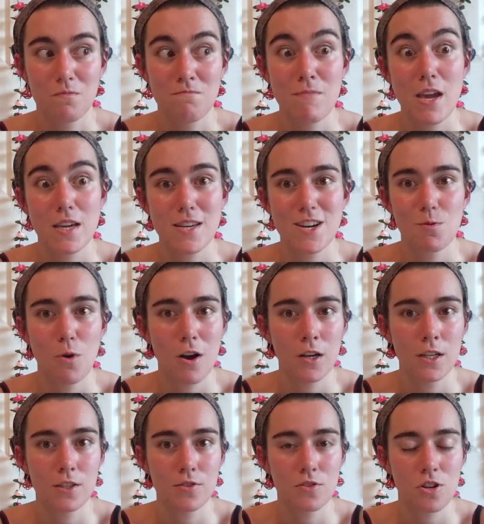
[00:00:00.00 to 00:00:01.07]
making a
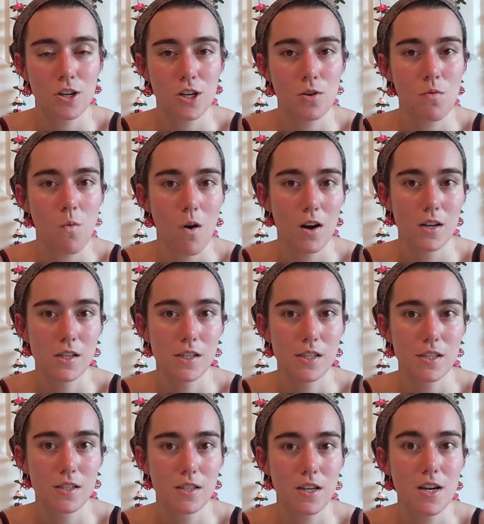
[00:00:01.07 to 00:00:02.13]
walking skirt
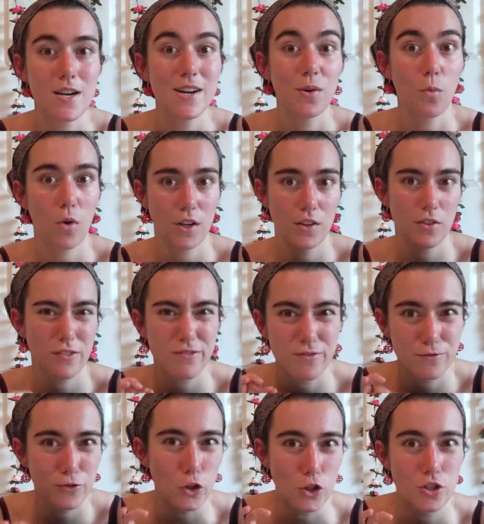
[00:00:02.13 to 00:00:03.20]
was one of the
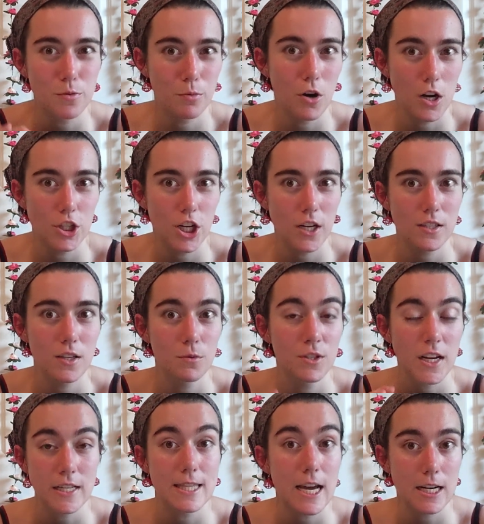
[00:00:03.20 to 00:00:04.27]
first projects that was
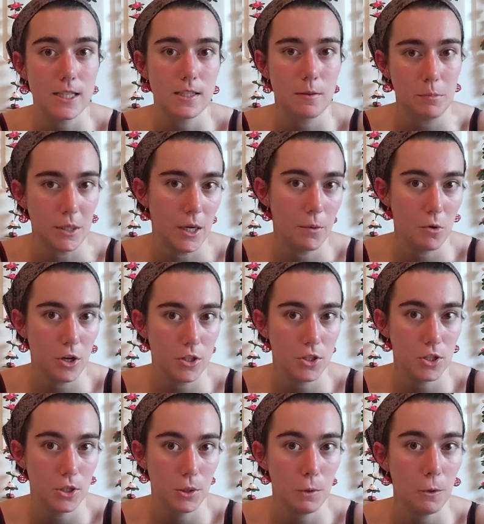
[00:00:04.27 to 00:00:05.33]
like, that is something I want
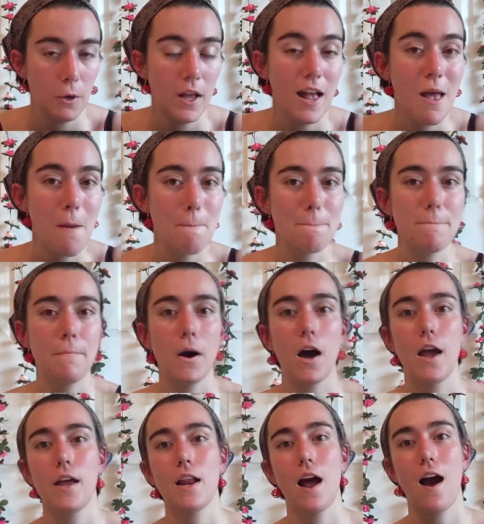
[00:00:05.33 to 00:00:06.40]
to do.
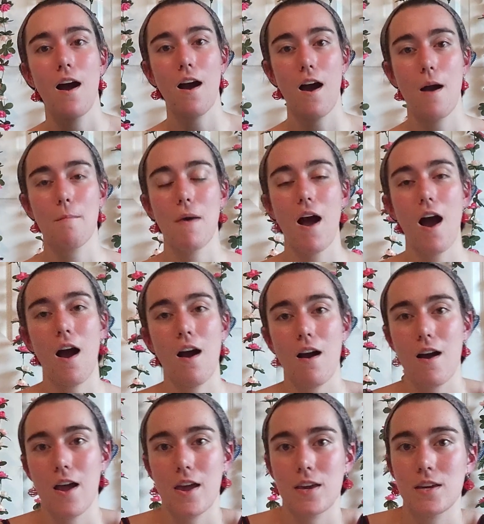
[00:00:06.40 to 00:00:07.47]
But
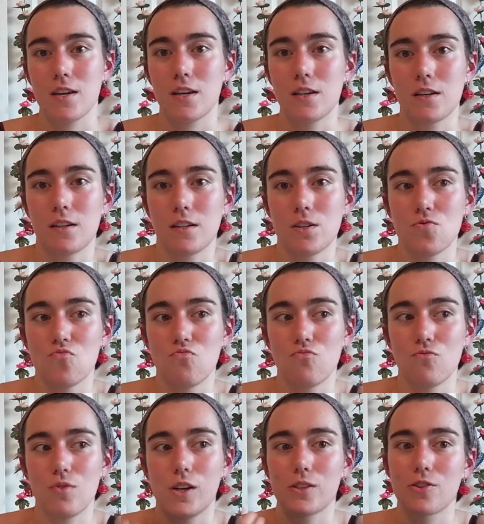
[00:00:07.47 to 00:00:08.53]
I
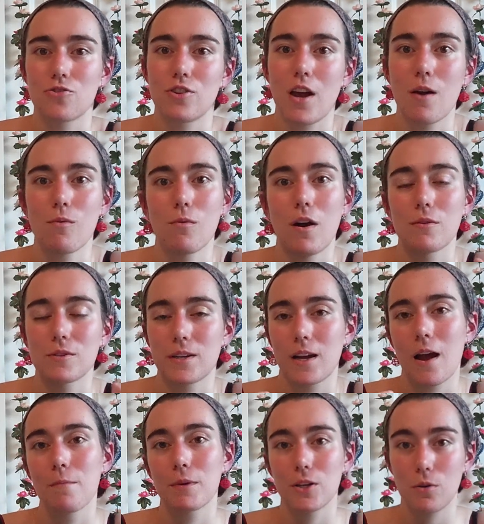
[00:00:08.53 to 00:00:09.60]
was like,
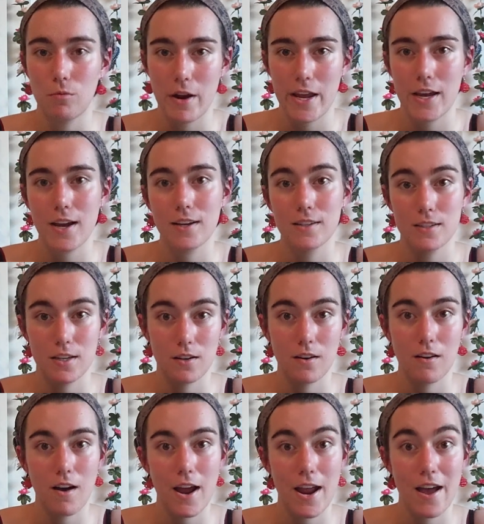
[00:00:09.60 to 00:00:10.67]
I'm gonna wait until
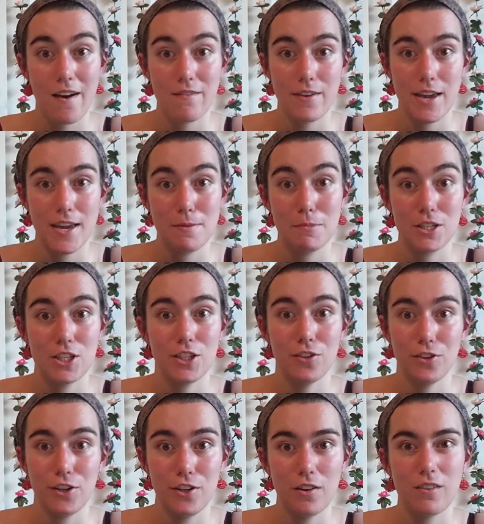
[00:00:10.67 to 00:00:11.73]
I have a
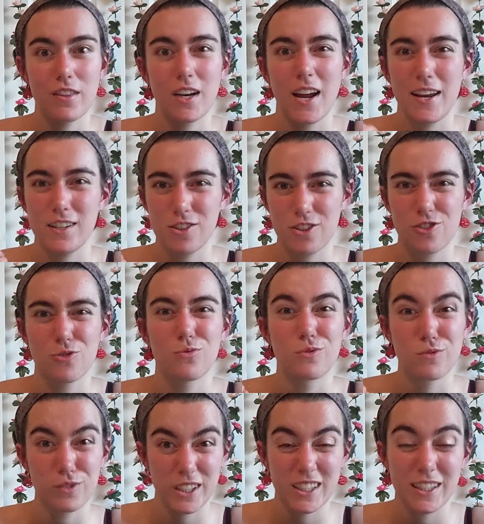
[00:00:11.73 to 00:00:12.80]
material that I just
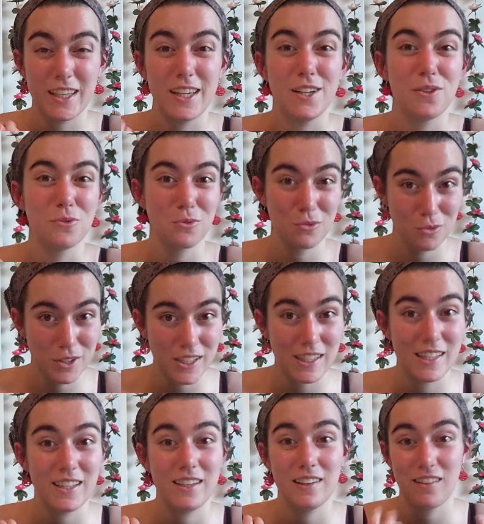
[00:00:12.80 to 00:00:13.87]
really,
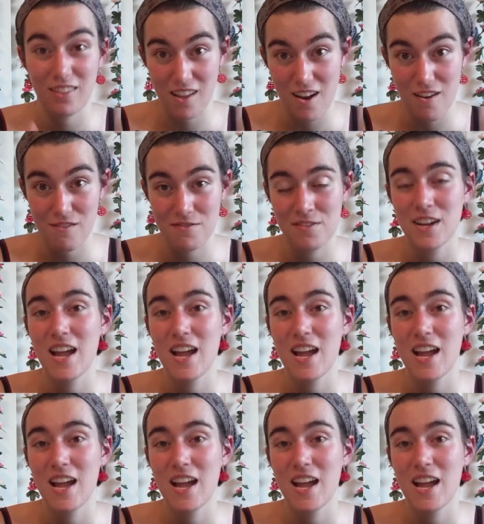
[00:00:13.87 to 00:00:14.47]
really love.